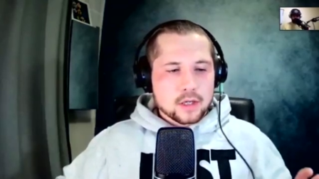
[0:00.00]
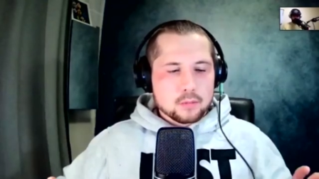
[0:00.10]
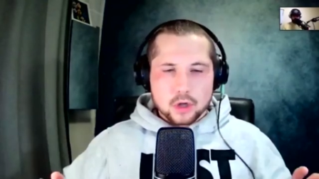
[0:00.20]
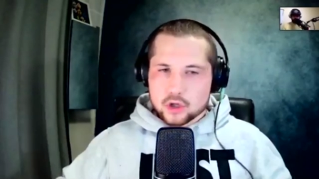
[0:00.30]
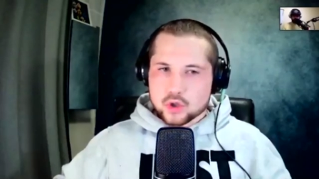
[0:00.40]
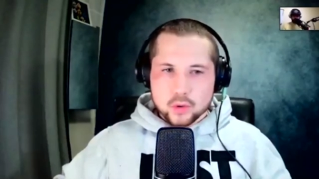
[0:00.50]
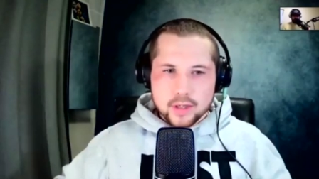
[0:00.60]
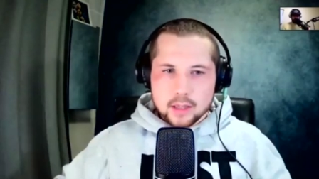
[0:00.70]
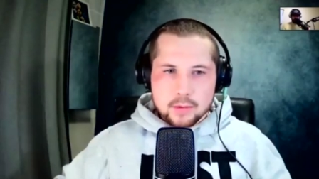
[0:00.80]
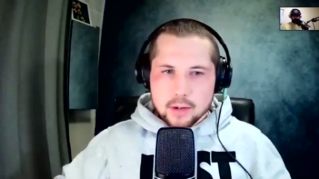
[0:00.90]
but I just don't
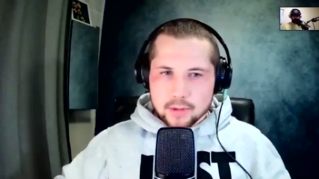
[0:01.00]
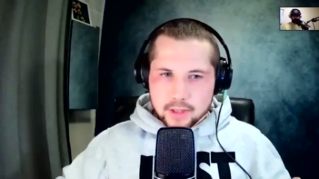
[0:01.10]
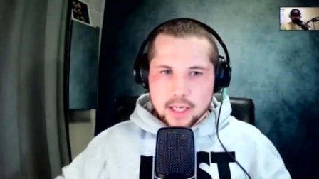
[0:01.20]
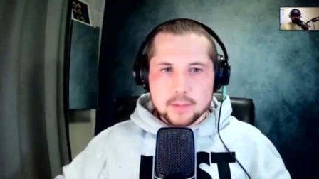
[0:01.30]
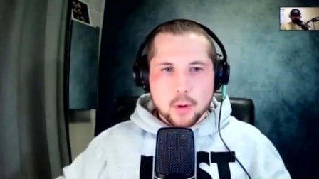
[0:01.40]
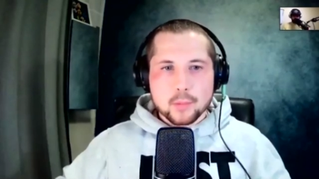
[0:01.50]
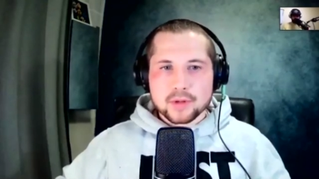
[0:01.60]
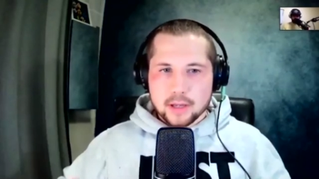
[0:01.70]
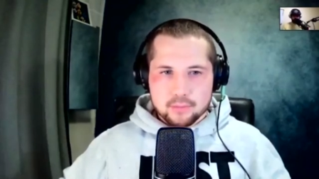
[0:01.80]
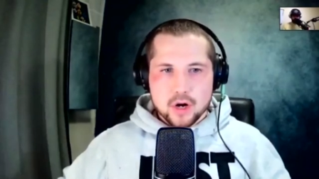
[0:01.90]
think he'll be able to keep up with
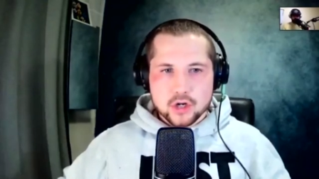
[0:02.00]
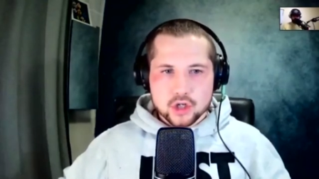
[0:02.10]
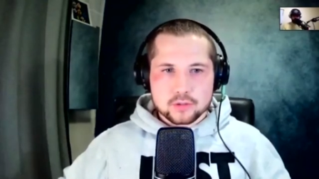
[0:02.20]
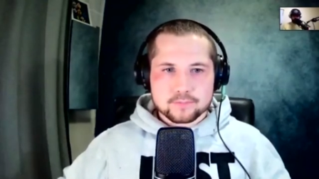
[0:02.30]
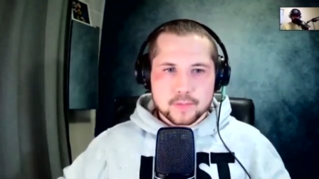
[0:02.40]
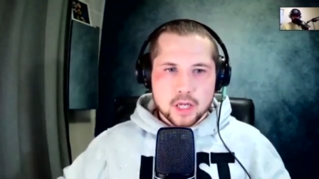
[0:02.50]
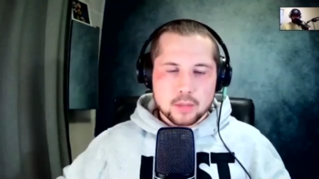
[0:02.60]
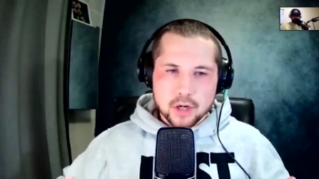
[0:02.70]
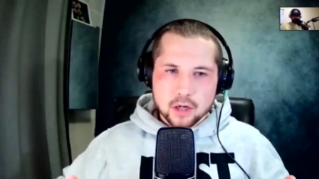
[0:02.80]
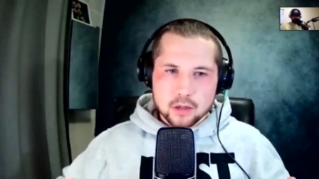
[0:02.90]
that pressure and
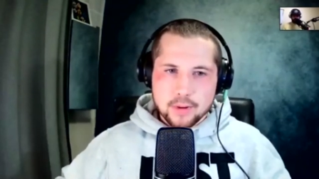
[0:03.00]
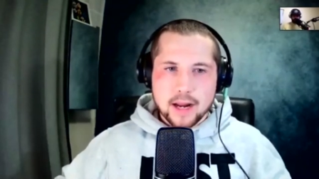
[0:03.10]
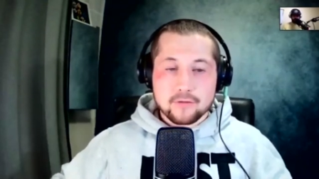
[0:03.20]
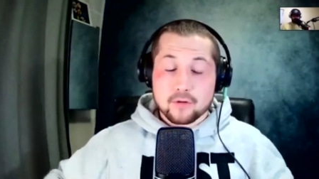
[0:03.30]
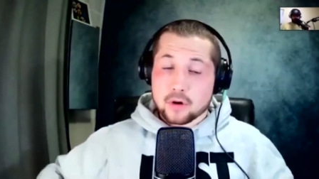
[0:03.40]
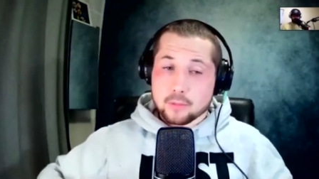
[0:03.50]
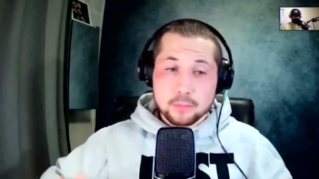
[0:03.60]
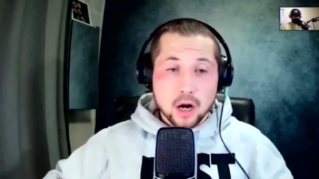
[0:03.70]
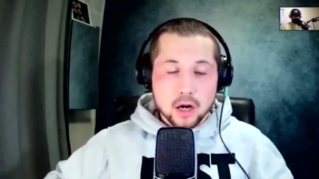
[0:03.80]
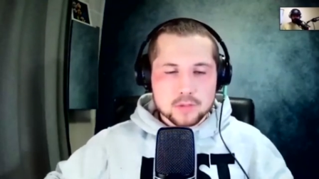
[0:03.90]
being on the back foot and
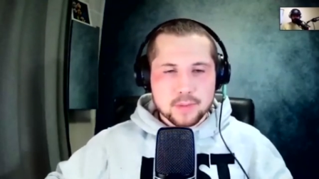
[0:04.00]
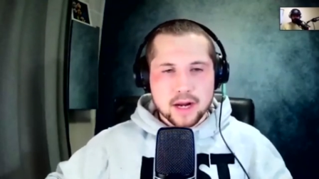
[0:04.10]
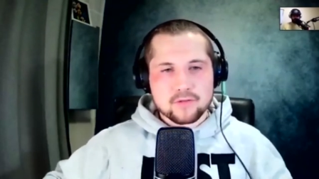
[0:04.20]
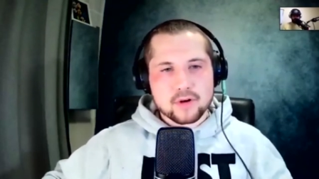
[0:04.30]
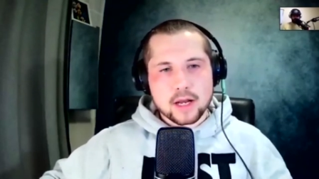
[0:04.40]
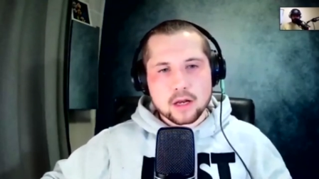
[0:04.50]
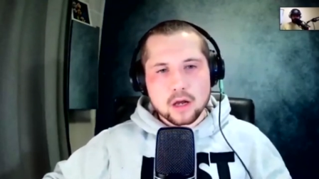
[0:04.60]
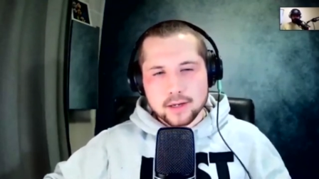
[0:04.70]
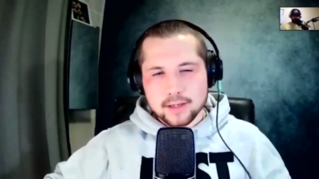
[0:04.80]
being on his back for that long.